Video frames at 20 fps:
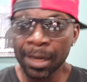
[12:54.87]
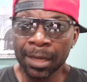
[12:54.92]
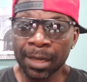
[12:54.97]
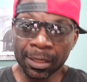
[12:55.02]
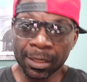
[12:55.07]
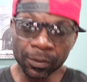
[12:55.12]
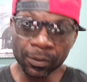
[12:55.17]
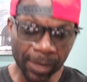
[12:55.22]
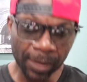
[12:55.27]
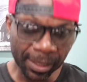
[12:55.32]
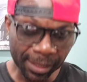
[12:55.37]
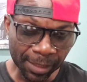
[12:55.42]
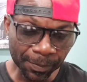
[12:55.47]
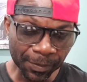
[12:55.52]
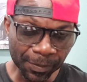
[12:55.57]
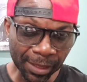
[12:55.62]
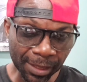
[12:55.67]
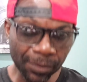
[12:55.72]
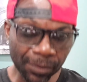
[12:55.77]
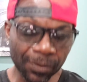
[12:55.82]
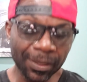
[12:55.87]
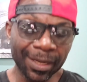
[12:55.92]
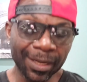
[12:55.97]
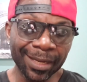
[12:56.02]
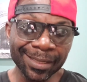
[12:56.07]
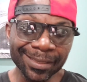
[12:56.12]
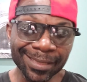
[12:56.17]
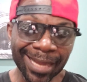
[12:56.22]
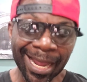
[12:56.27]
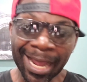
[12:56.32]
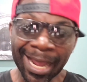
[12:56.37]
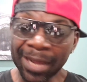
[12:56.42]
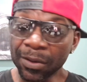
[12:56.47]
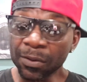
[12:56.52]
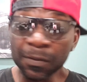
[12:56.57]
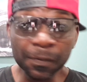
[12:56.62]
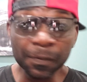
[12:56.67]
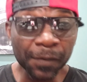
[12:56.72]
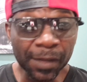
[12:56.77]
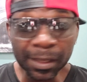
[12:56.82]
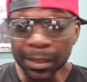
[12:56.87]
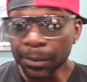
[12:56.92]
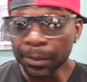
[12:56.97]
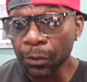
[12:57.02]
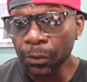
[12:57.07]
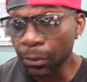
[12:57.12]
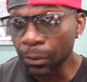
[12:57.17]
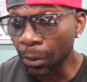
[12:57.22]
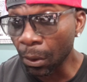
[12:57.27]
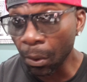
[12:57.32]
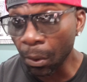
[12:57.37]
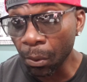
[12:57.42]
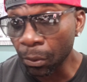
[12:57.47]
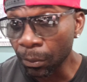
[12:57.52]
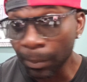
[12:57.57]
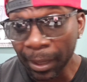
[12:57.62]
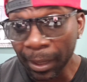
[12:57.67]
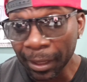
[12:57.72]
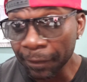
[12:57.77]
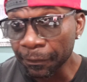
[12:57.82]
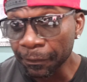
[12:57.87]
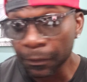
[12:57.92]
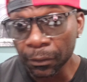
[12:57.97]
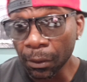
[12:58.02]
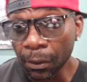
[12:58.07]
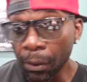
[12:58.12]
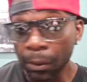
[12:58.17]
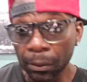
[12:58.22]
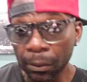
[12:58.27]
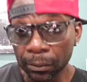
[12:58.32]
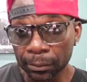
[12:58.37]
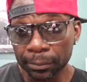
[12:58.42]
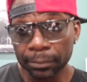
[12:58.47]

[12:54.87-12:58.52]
That's why I keep telling you guys, I don't think I'm going to hold mine for long.